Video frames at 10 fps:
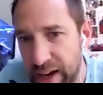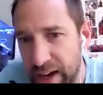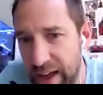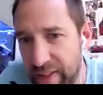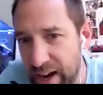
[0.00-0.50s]

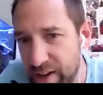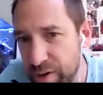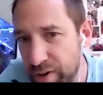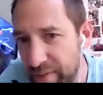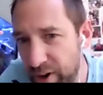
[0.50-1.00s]
and then you
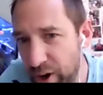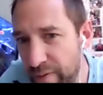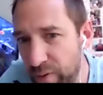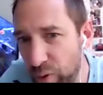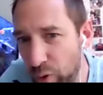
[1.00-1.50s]
give an
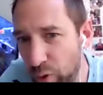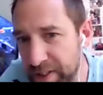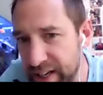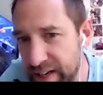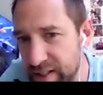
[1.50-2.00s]
overall
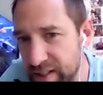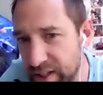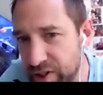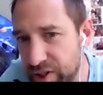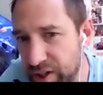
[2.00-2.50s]

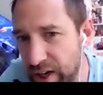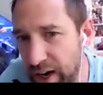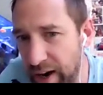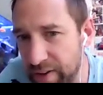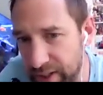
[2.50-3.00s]
percentage.
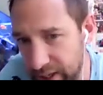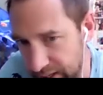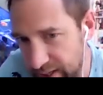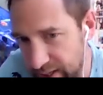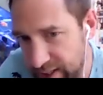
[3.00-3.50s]
In
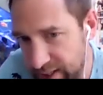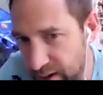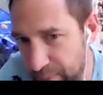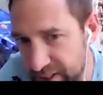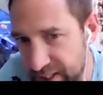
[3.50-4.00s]
this
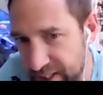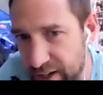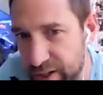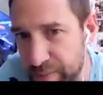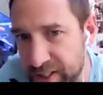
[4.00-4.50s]
example, it says
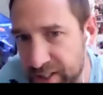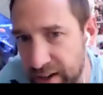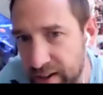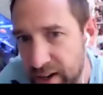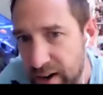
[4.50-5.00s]
100%,
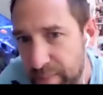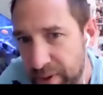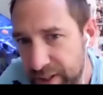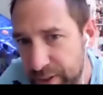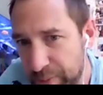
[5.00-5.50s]
but
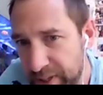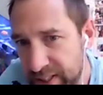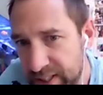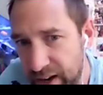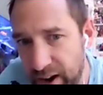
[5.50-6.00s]
this would be
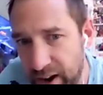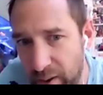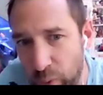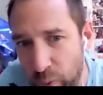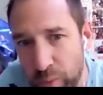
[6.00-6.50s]
sun up.
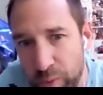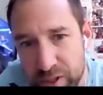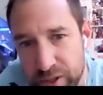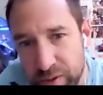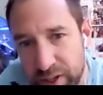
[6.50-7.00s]
What we would
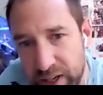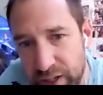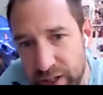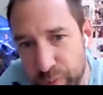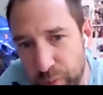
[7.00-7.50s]
do
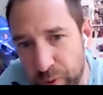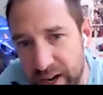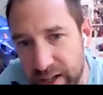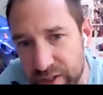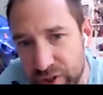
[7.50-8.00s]
each week
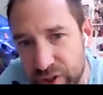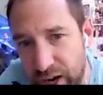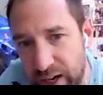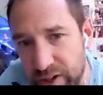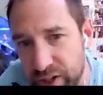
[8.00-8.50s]
is
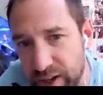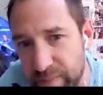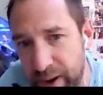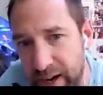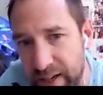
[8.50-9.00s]
change it
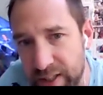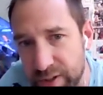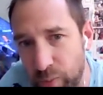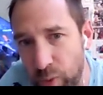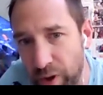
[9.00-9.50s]
based
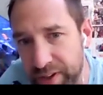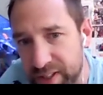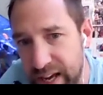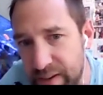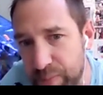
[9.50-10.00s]
on what this
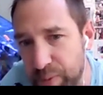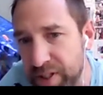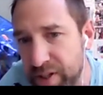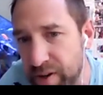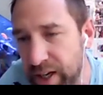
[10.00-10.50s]
table was
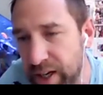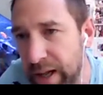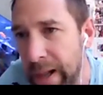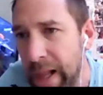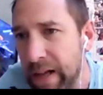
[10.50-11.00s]
doing.
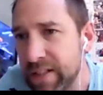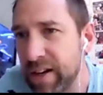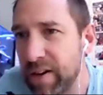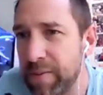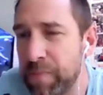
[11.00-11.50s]

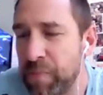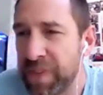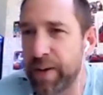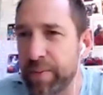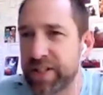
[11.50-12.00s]
So
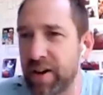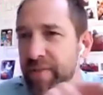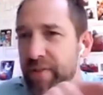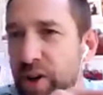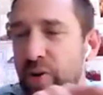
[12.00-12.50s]
it was kind of
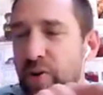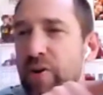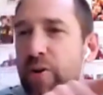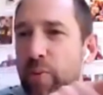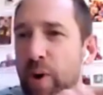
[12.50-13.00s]
a crude
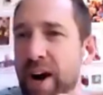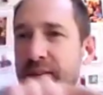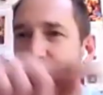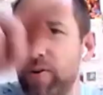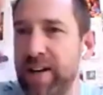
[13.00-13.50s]
way of
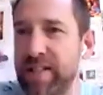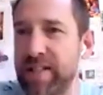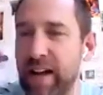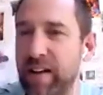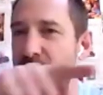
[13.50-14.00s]
creating
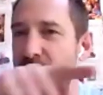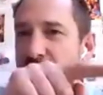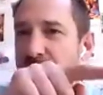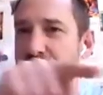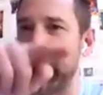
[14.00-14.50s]
that curve,
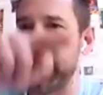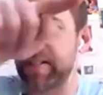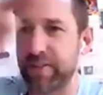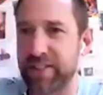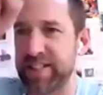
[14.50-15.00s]
but it's sort
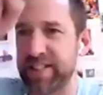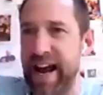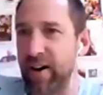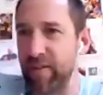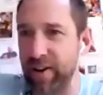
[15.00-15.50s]
of
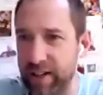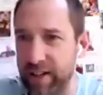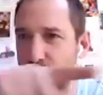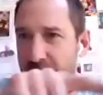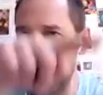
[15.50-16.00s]
staggering its
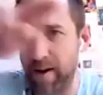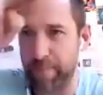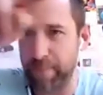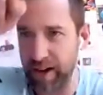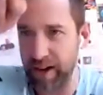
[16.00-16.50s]
way up
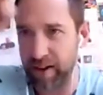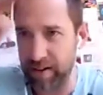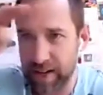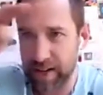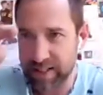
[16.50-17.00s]
and then
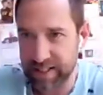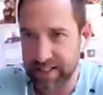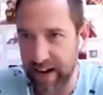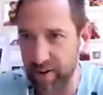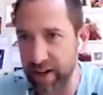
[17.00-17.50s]

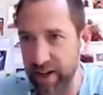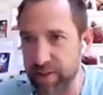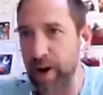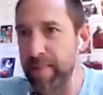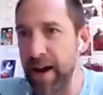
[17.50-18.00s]
staggering its
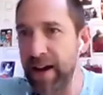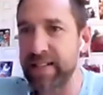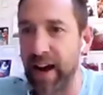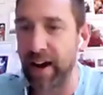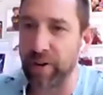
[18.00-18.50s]
way back
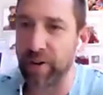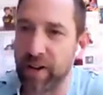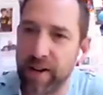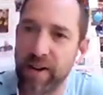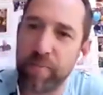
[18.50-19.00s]
down.
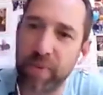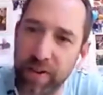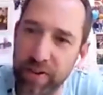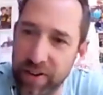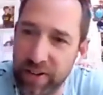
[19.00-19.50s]
But
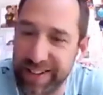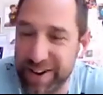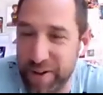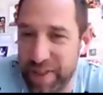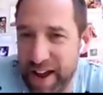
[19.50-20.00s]

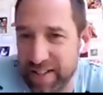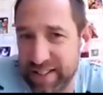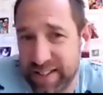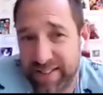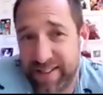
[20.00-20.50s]
that's
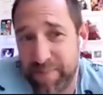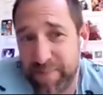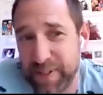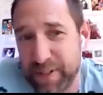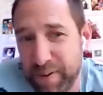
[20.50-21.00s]

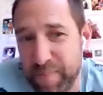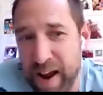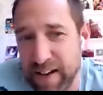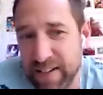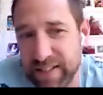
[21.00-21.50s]
the sort of
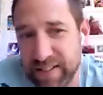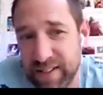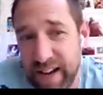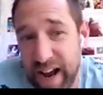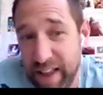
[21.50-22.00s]
best,
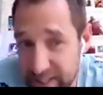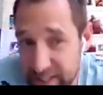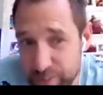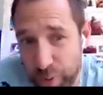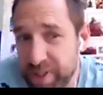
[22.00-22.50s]
and this is
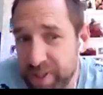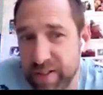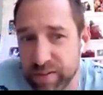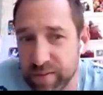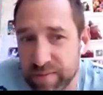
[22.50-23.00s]
what we
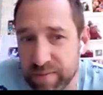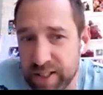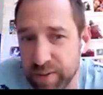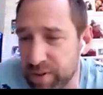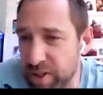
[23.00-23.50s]
still
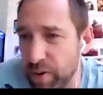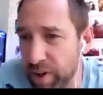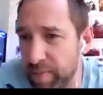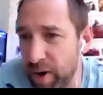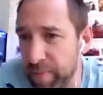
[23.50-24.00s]
do at the
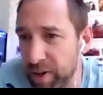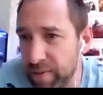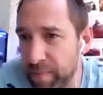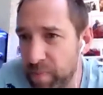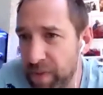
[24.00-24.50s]
moment,
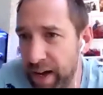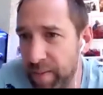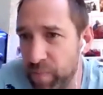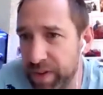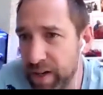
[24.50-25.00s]

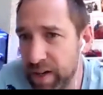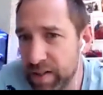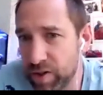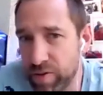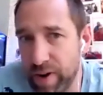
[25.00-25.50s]
to
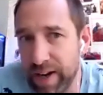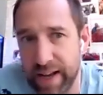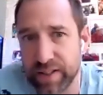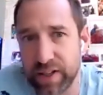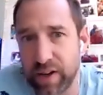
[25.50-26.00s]
create that
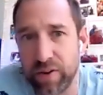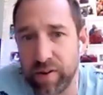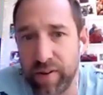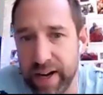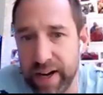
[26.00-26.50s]
solar
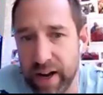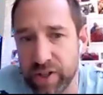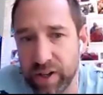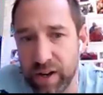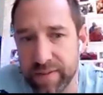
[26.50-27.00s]
radiation
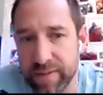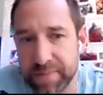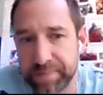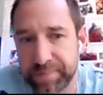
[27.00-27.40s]
curves.